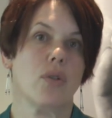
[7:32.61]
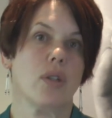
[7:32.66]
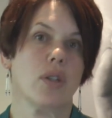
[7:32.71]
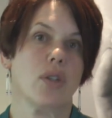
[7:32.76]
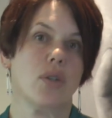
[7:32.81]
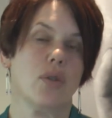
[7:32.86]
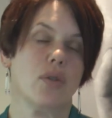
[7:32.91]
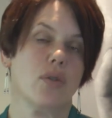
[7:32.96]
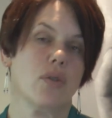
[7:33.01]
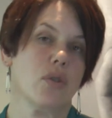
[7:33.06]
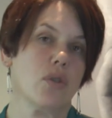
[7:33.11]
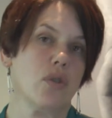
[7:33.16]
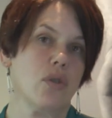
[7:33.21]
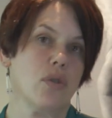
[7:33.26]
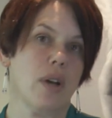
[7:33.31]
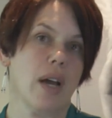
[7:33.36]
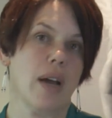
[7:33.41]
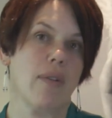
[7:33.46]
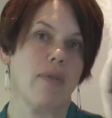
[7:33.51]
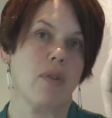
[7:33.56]
students
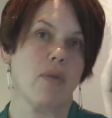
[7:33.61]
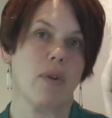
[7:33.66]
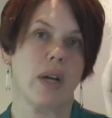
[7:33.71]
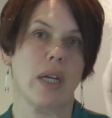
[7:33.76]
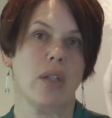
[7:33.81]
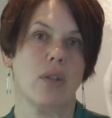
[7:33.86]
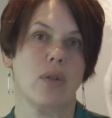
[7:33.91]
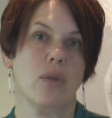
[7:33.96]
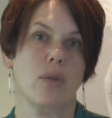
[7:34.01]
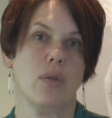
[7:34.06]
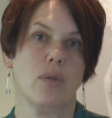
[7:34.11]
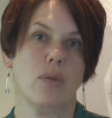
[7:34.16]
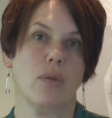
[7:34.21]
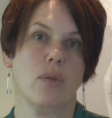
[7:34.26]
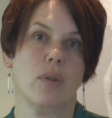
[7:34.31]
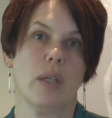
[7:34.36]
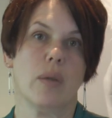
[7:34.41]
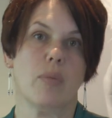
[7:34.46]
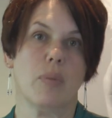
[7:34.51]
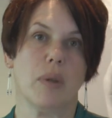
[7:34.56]
do have the right
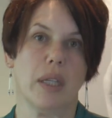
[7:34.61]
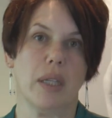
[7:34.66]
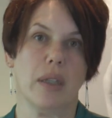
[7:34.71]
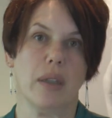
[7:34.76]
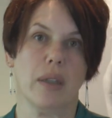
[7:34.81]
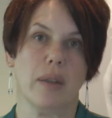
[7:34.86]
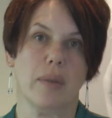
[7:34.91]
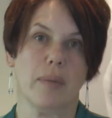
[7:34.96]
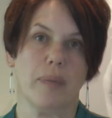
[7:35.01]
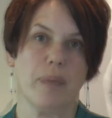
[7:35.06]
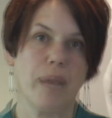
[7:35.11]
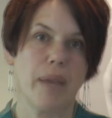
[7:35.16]
to appeal.